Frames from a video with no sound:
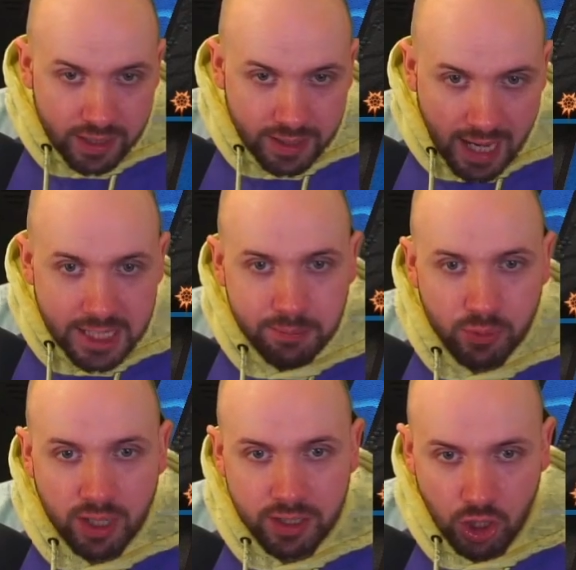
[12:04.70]
and desperate
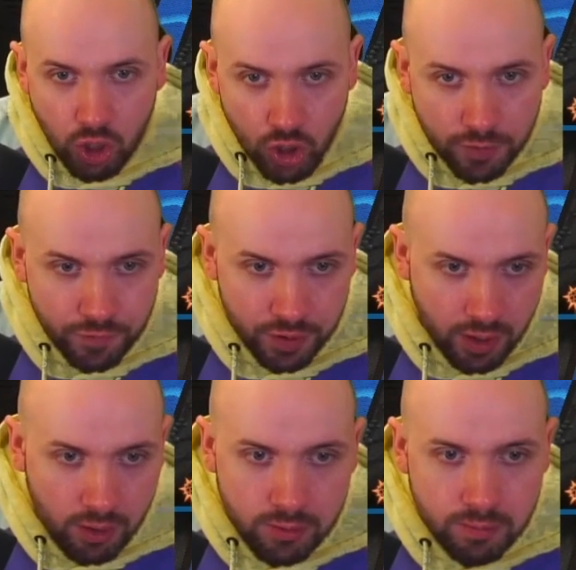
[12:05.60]
and look for the
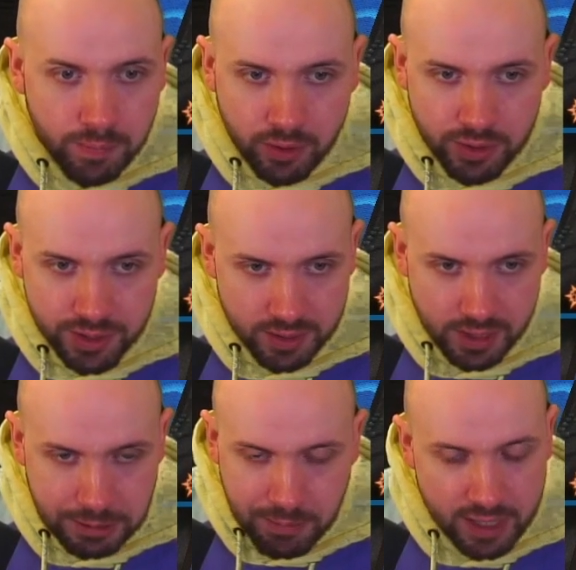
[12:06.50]
goal, because
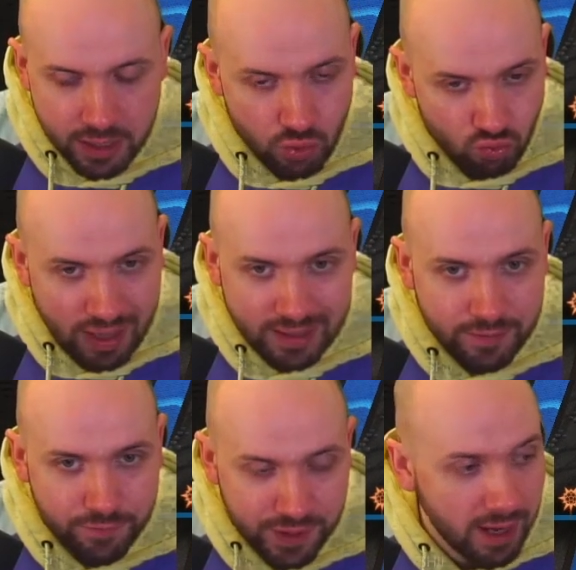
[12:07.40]
this person's ready
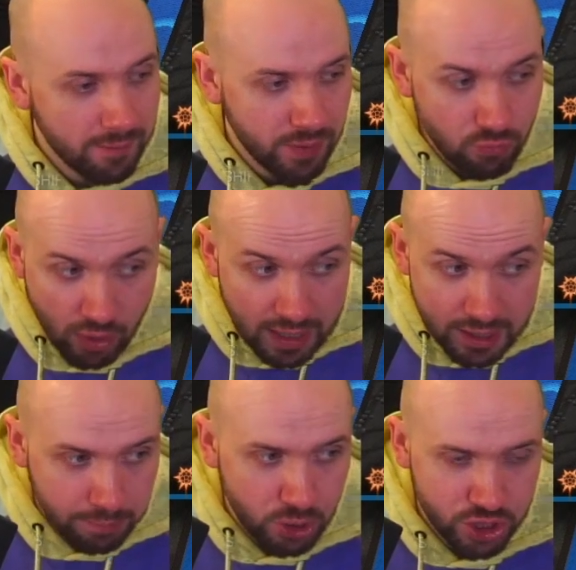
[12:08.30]
for that. They're ready
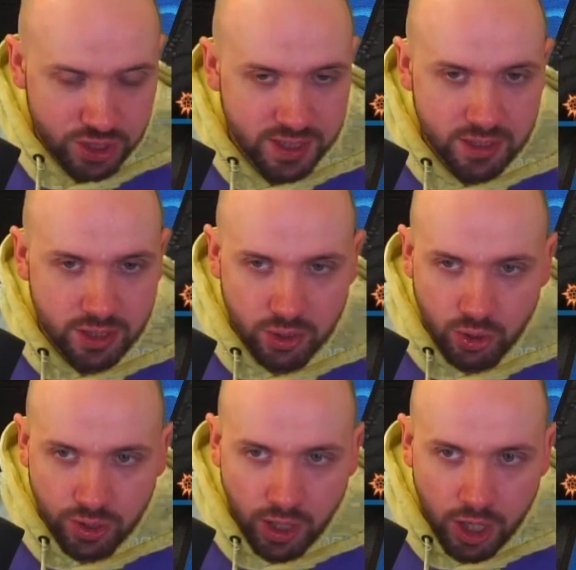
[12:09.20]
to push this into the
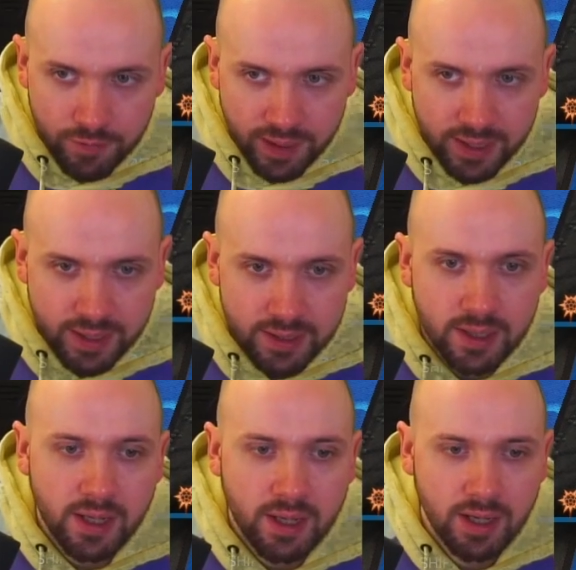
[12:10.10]
corner over here,
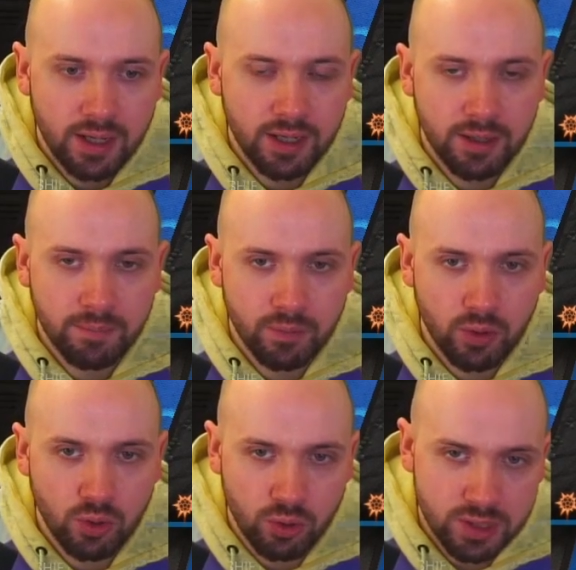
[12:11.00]

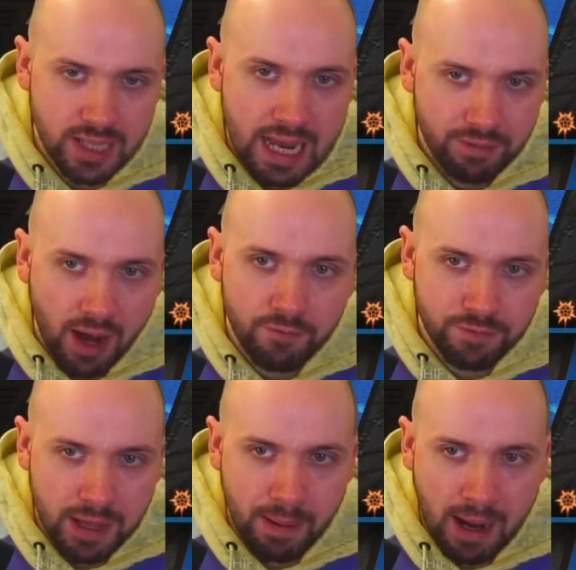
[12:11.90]
or save it off
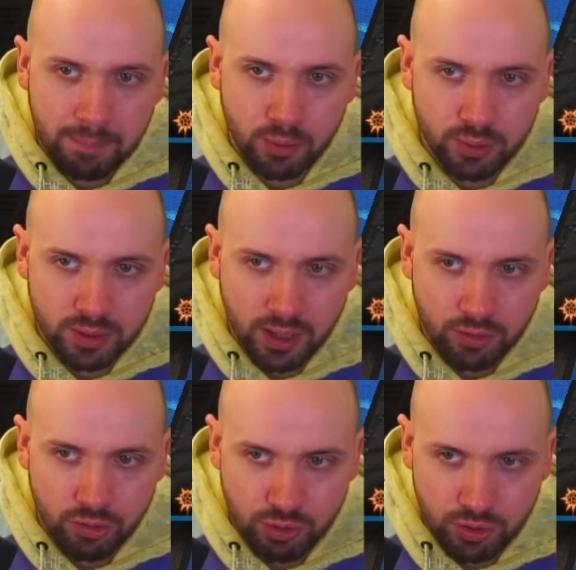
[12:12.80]
their backboard
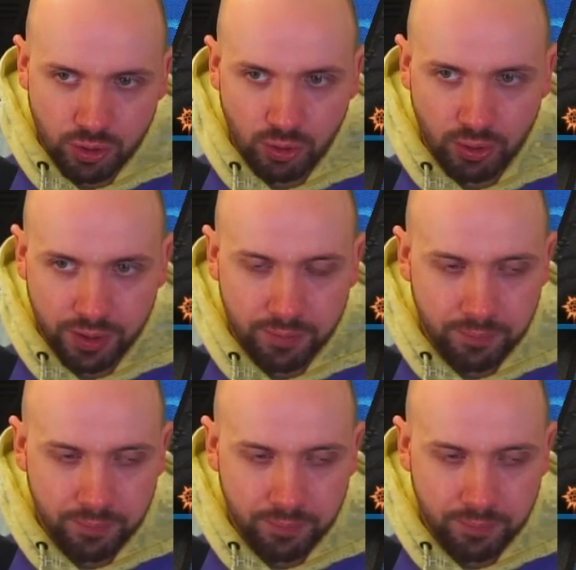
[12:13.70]
through the corner.